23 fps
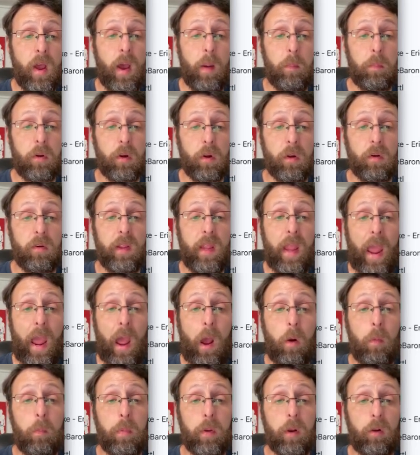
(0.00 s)
I'm currently
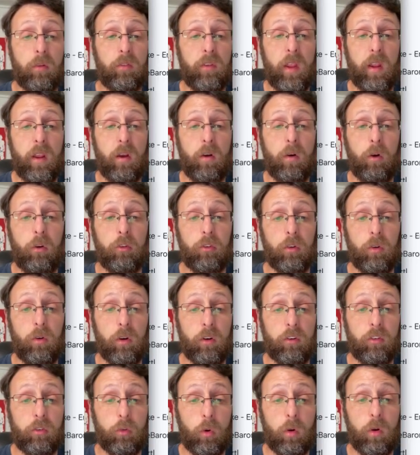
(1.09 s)
out, but I'll take a closer
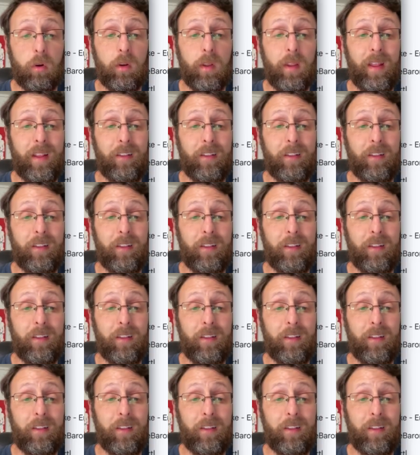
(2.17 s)
look shortly